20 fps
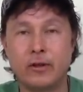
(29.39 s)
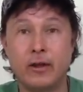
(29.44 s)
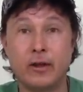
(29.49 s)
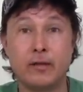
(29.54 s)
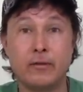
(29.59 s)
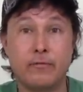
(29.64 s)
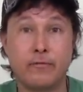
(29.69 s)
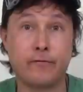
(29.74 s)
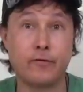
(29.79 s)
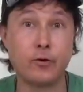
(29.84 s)

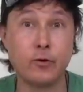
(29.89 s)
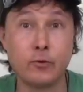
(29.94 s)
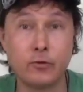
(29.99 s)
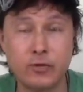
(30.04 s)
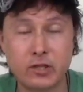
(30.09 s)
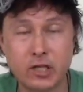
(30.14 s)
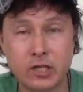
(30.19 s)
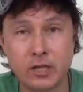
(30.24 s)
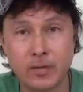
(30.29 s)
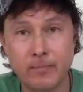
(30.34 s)
and
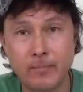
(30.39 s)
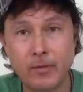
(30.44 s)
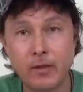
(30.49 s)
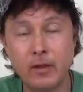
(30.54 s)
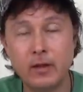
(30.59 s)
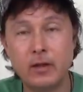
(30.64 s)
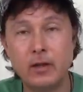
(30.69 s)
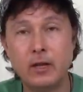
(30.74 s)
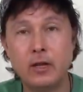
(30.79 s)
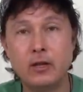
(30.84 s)
fruits
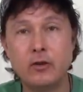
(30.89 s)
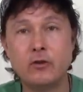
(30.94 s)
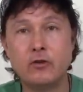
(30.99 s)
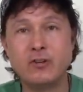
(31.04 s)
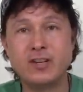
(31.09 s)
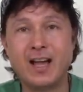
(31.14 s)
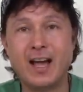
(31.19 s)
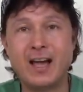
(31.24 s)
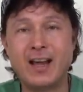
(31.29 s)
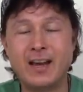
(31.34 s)
in your
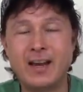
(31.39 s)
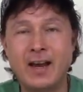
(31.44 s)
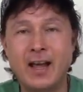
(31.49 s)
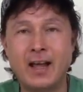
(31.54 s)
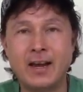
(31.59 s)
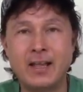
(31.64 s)
diet and how to